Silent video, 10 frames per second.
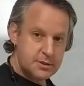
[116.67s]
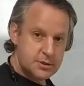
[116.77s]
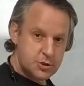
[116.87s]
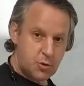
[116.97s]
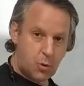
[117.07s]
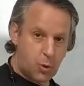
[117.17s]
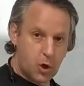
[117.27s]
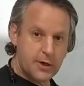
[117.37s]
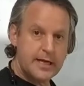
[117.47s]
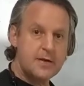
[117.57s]
to a
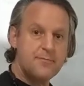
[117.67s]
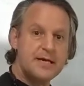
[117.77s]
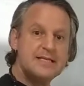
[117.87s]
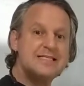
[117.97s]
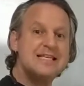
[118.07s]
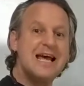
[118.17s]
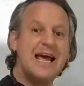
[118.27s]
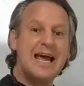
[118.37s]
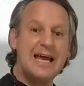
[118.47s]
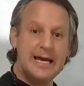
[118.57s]
word, it means
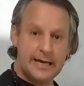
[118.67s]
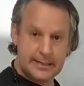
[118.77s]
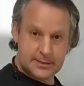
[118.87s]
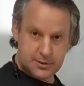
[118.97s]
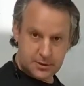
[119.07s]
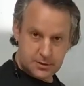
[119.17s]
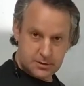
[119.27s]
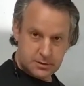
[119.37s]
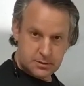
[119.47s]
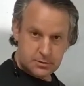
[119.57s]
and,
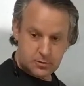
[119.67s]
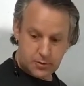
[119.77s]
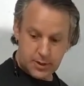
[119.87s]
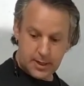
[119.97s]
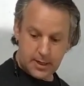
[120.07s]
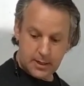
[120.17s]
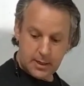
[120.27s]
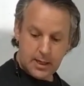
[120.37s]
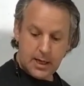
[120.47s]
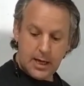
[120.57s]
okay.
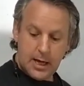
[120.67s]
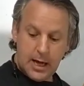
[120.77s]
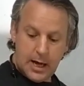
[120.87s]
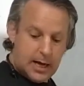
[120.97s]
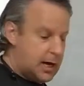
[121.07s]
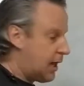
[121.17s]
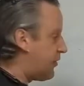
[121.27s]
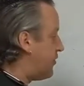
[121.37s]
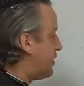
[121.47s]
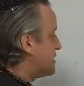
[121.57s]

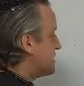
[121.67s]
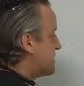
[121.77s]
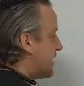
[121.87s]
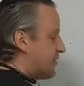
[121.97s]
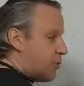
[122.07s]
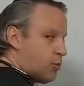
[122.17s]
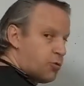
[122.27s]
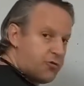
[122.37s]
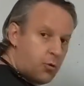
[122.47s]
The